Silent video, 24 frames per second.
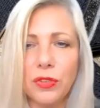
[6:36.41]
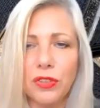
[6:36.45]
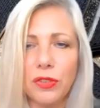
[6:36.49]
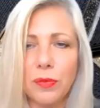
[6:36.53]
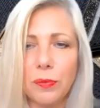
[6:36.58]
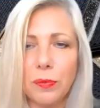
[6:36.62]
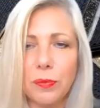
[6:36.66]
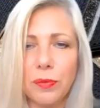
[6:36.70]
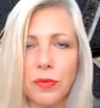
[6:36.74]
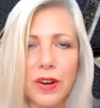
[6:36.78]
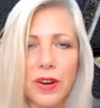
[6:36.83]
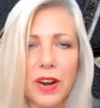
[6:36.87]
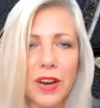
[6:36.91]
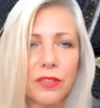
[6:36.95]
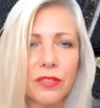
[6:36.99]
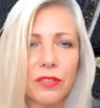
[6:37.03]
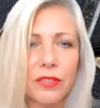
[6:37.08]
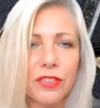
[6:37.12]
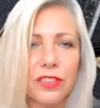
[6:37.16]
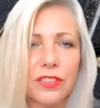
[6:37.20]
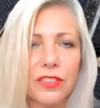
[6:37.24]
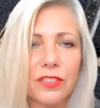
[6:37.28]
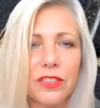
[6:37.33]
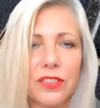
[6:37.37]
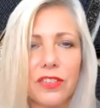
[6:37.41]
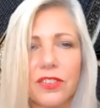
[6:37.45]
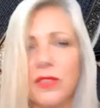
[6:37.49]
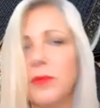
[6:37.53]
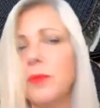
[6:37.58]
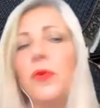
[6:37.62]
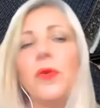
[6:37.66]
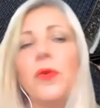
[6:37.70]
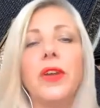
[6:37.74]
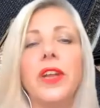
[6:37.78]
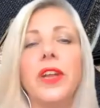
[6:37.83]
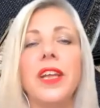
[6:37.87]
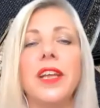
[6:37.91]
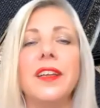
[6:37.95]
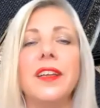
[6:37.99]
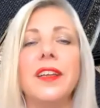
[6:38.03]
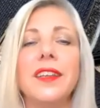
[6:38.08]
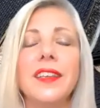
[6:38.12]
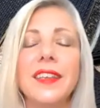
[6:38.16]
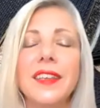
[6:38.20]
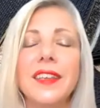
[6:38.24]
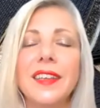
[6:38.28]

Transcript: to breakfast this morning.